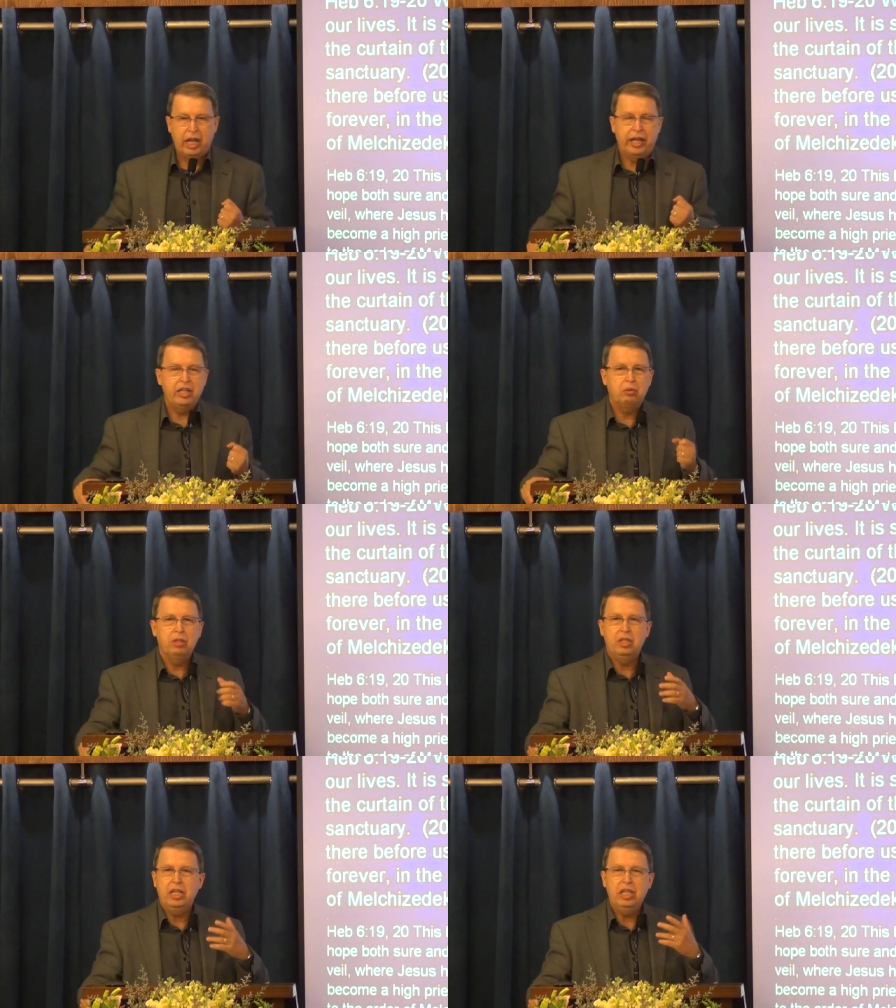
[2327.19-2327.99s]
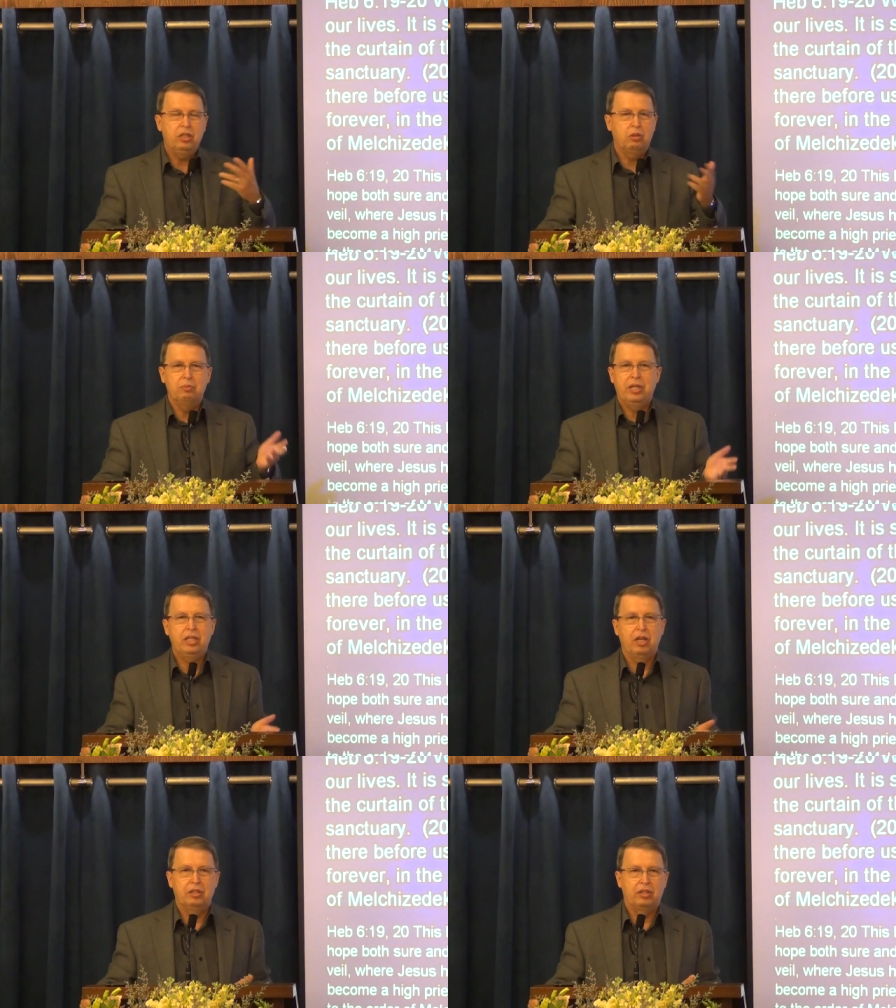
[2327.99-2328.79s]
And it will lead to
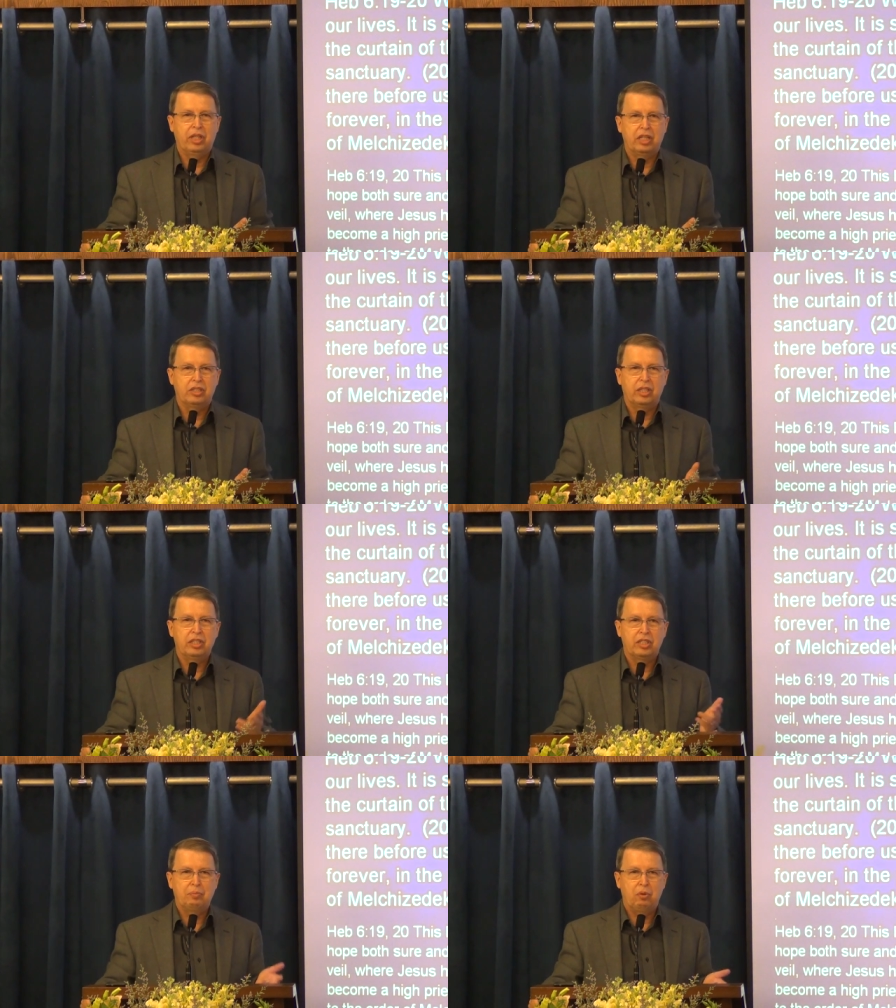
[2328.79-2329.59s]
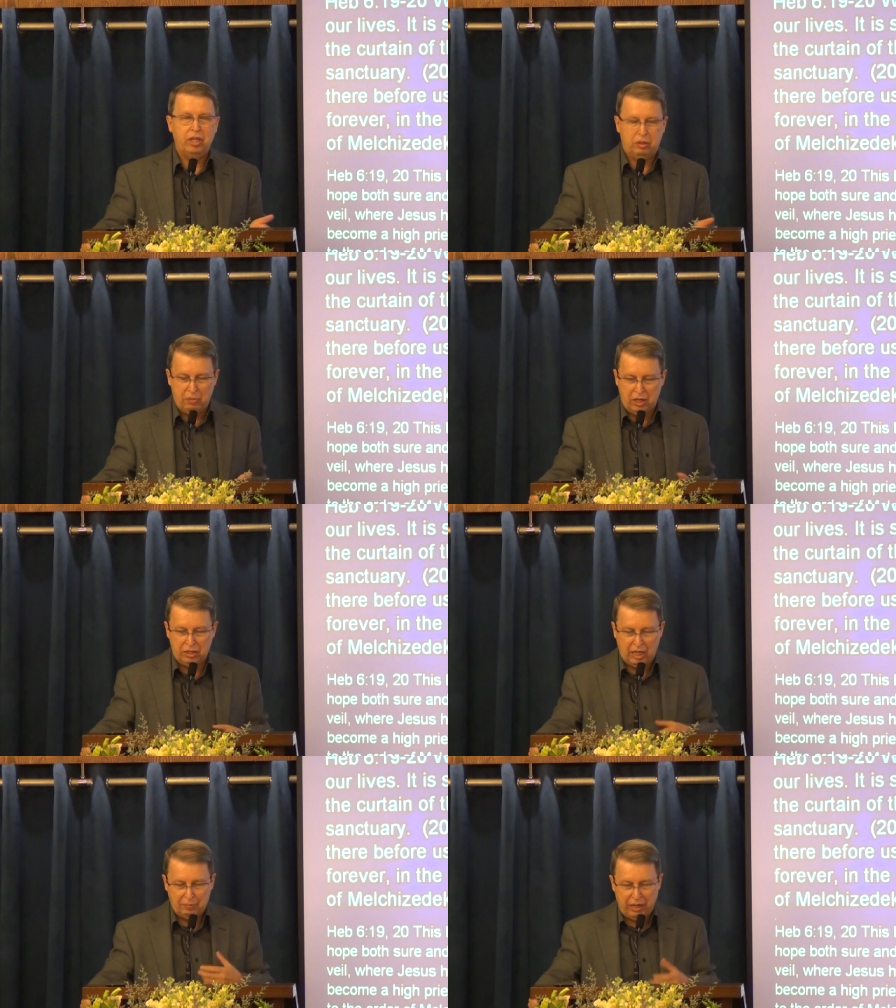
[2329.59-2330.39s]
many other things, the
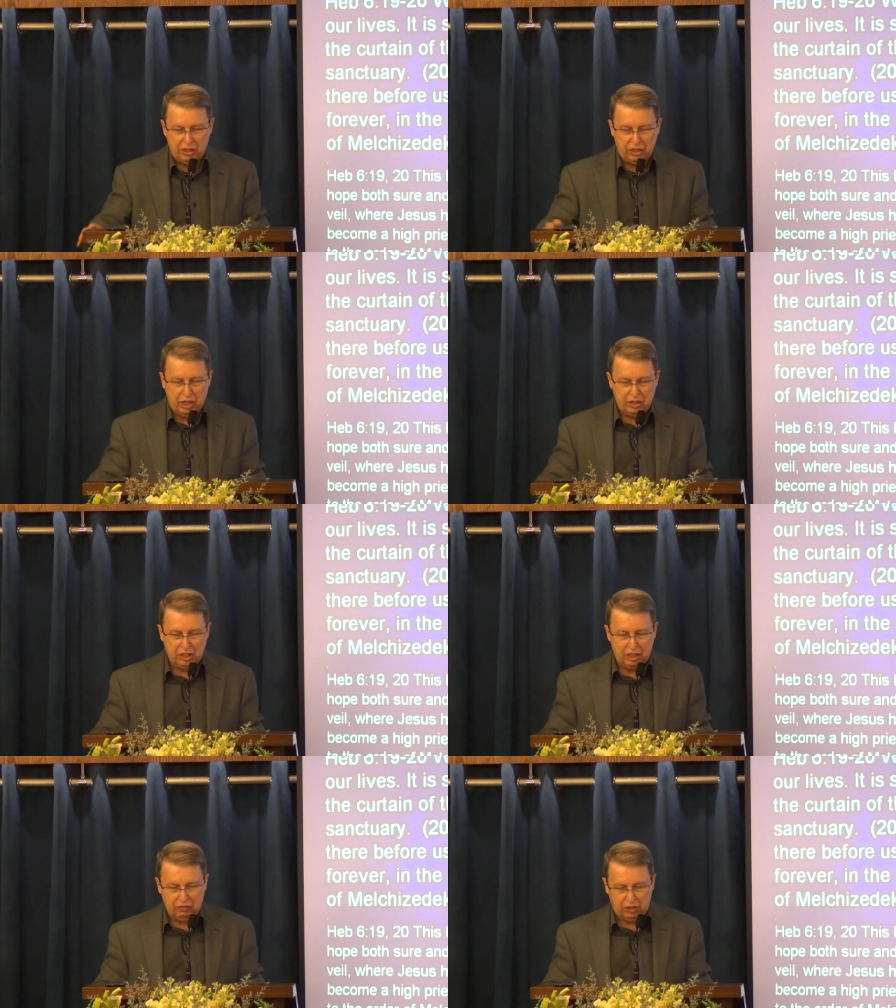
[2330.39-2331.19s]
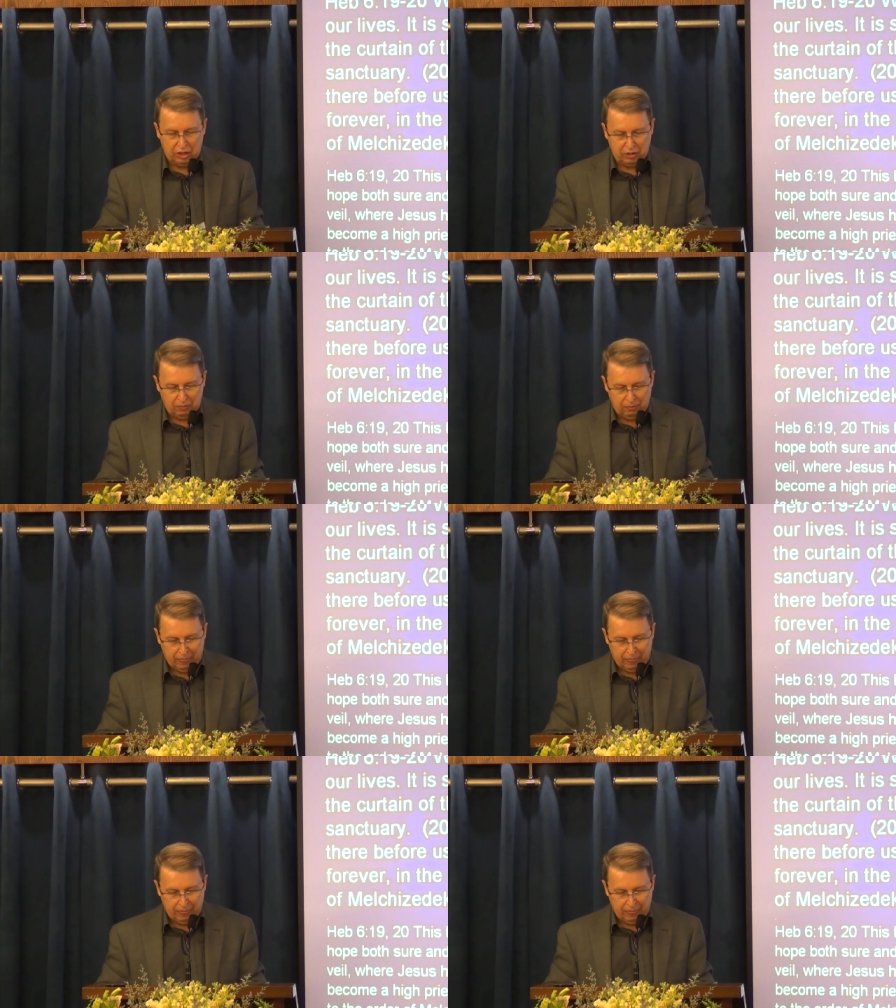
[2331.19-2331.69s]
disappointment, abandon, and everything.